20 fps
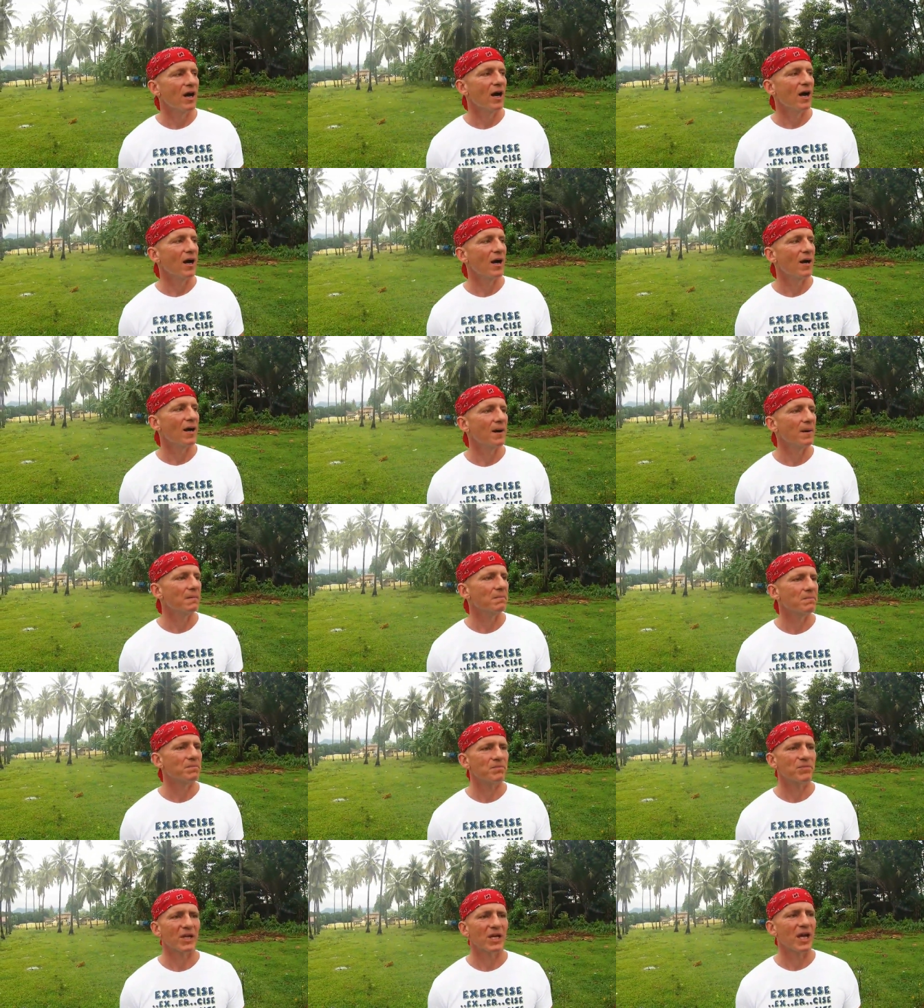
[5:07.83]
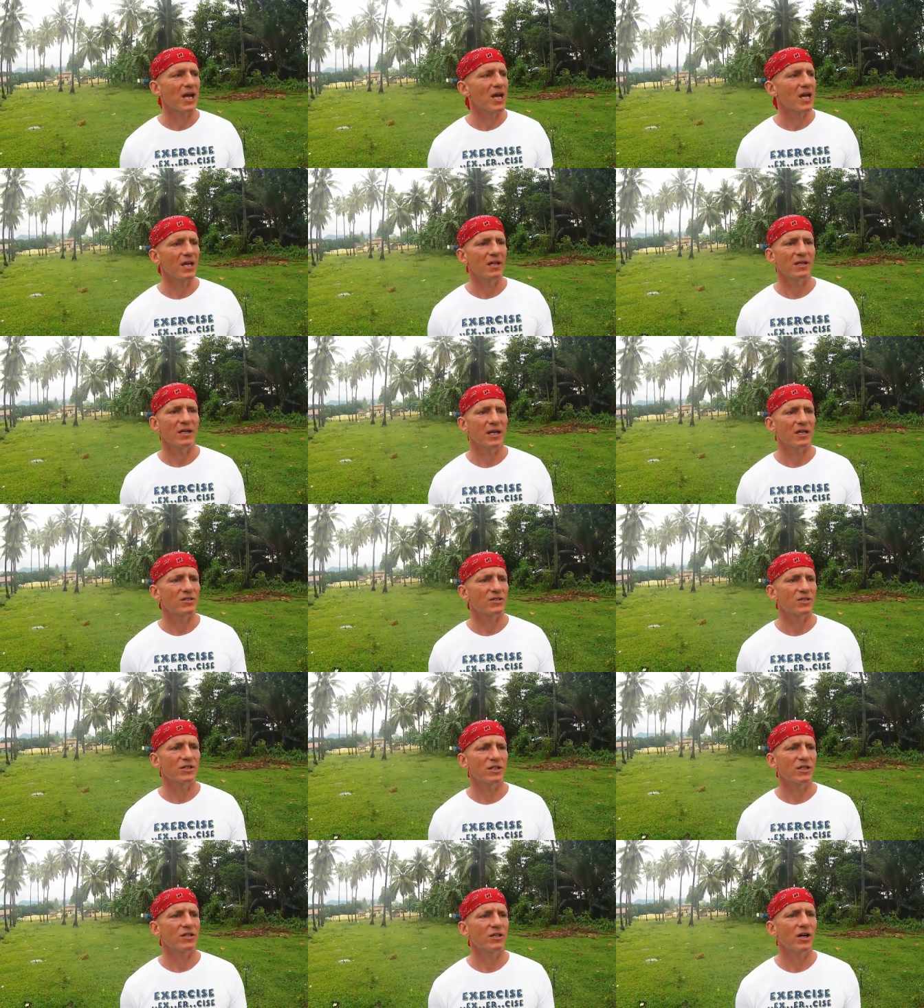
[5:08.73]
Um, and the next
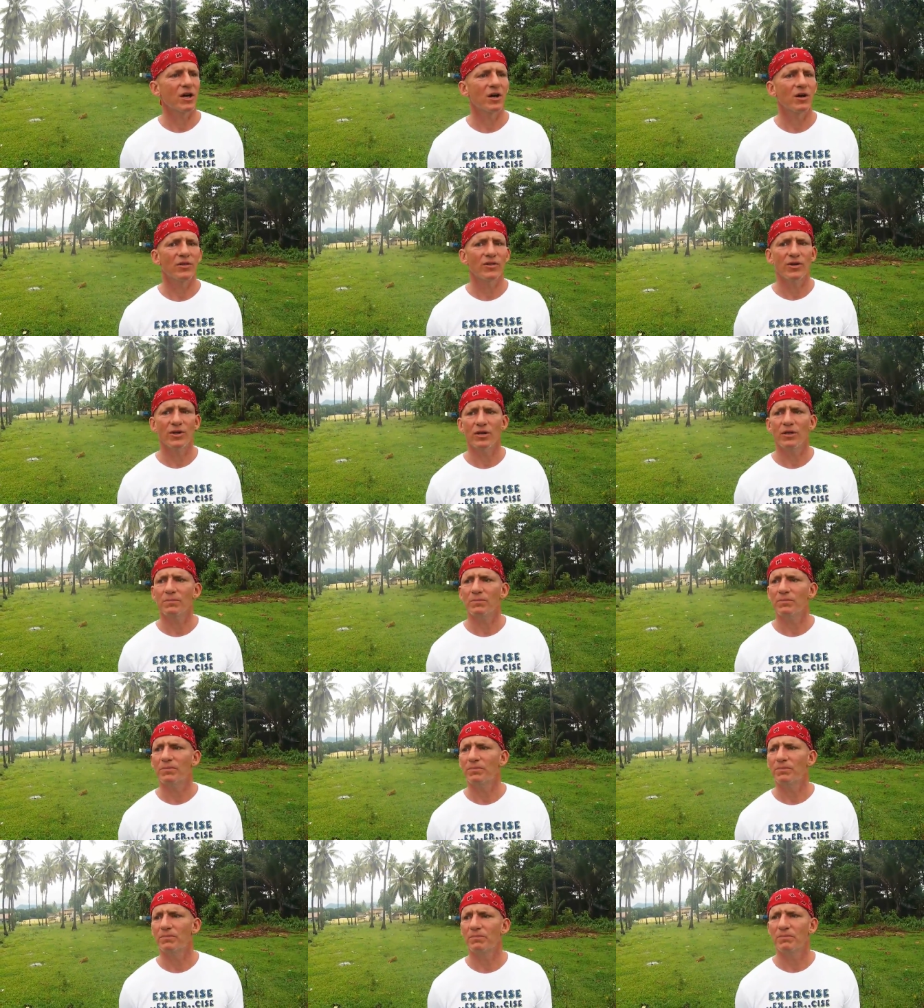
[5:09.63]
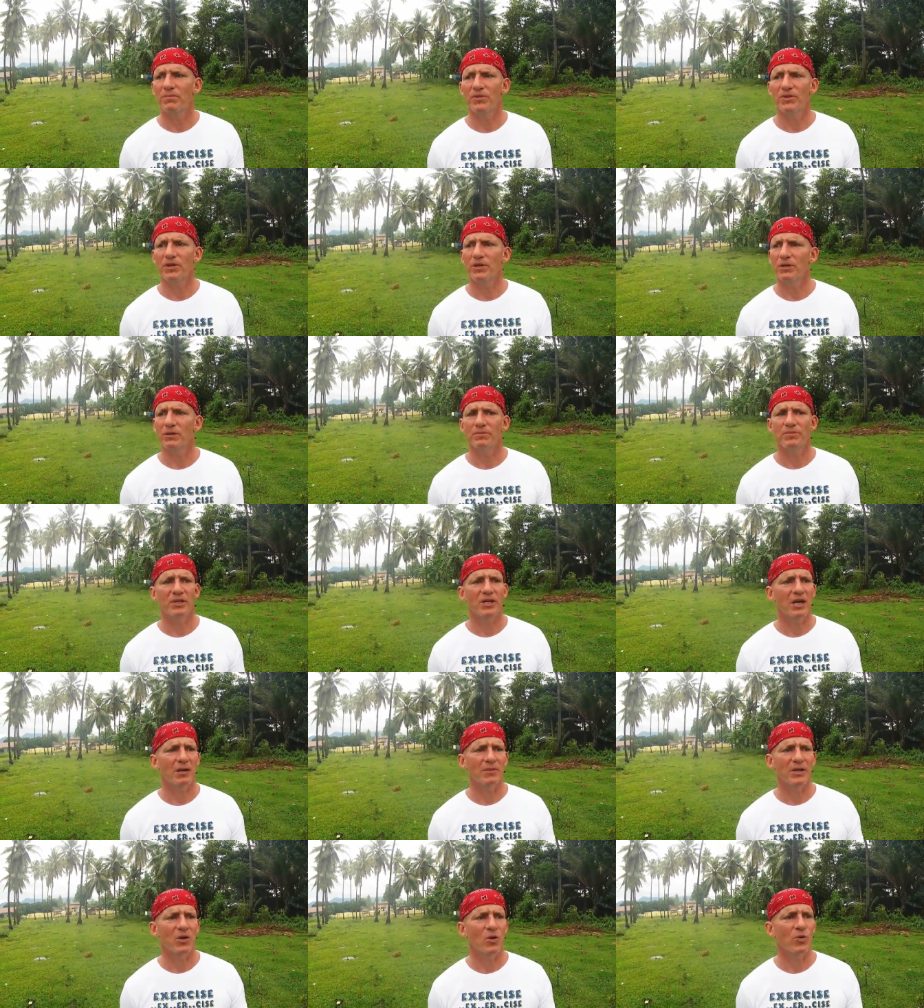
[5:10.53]
thing you know, they're they're
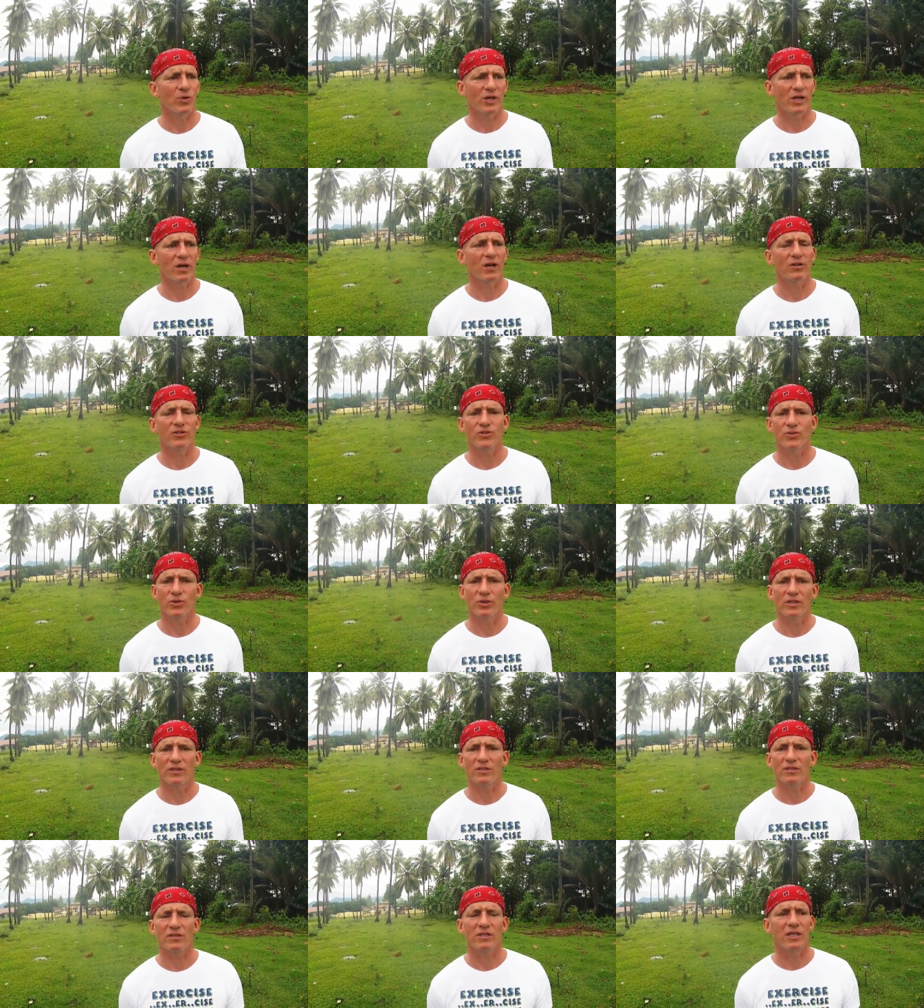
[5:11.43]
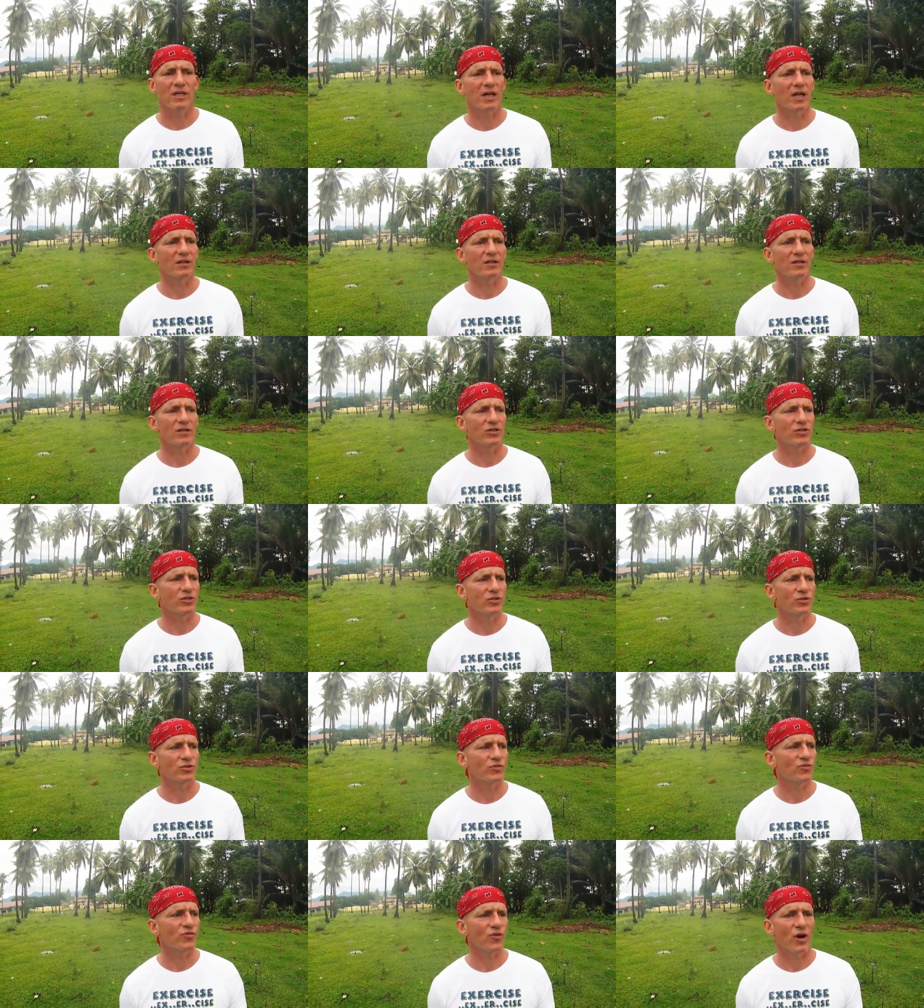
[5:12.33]
becoming horticulturalists. They got these
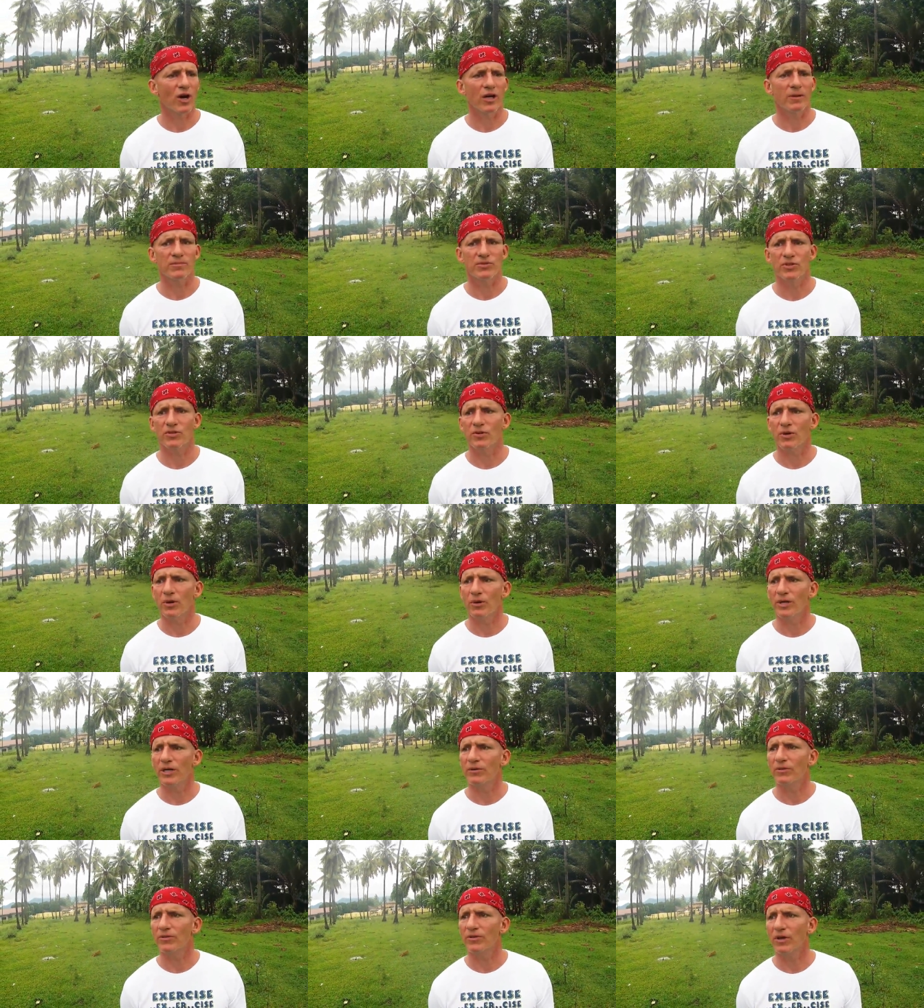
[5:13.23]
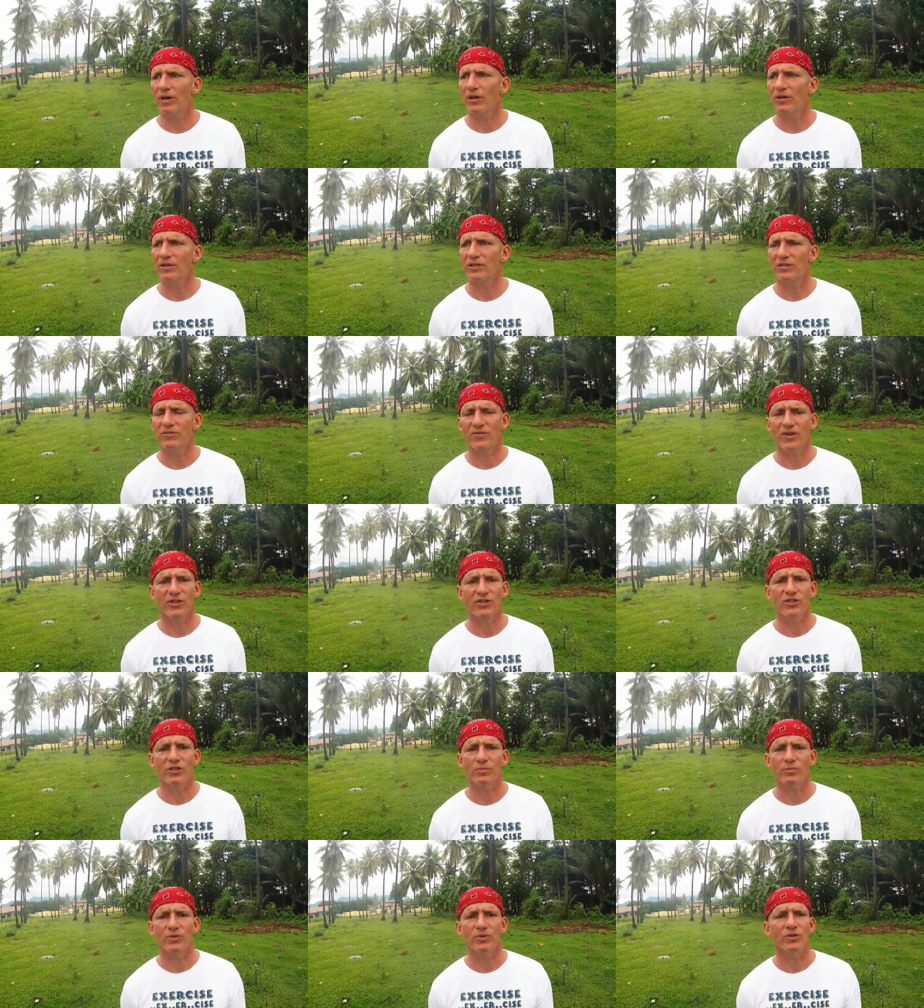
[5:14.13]
huge farms growing with all these
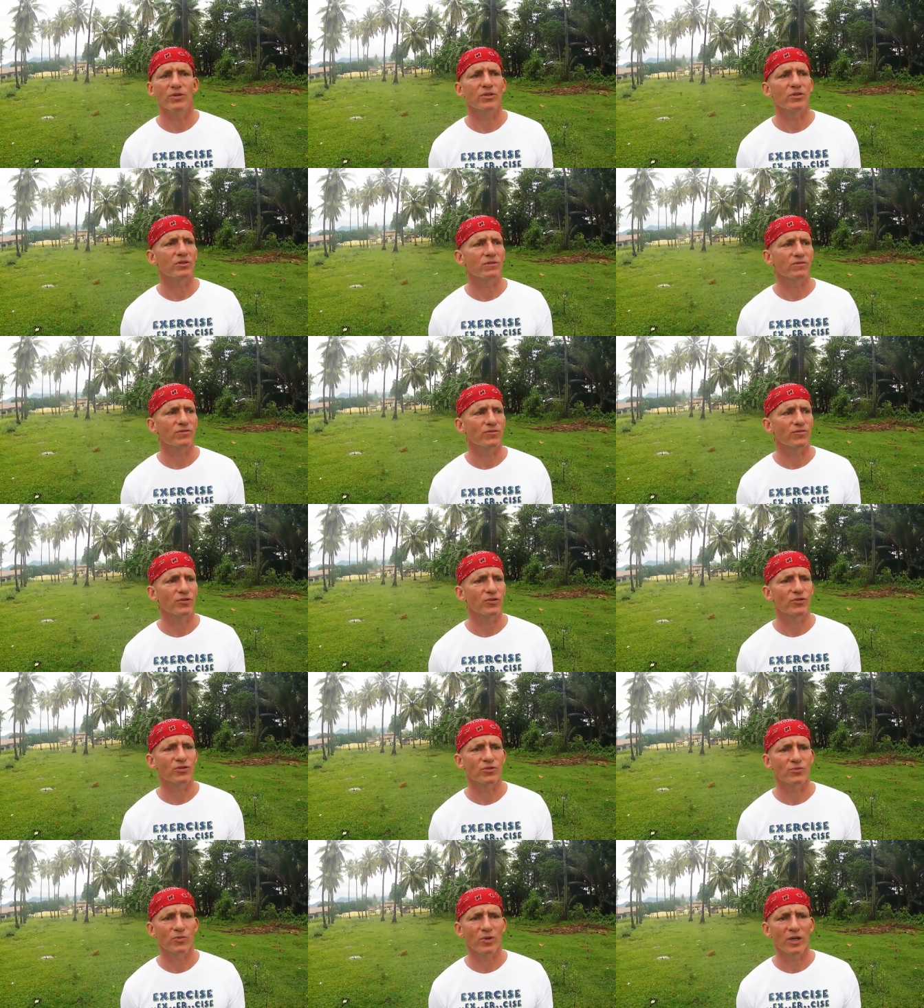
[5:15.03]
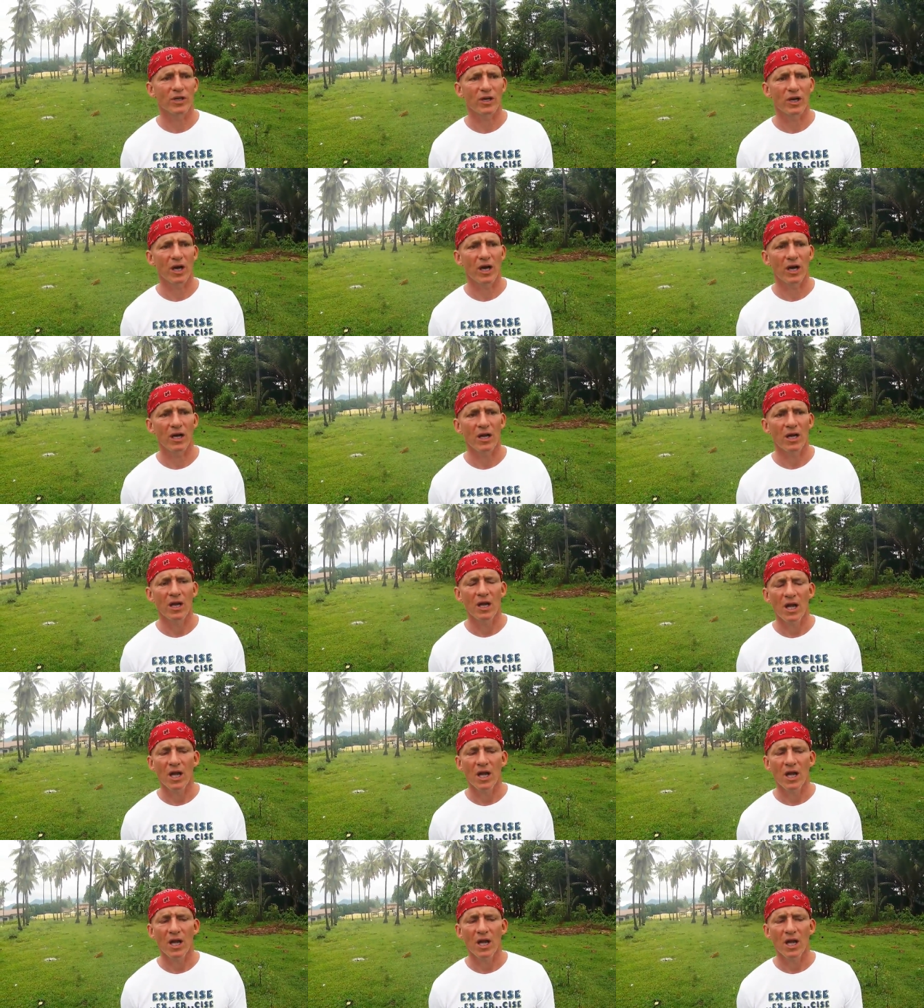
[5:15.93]
vegetables and fruits and whatnot.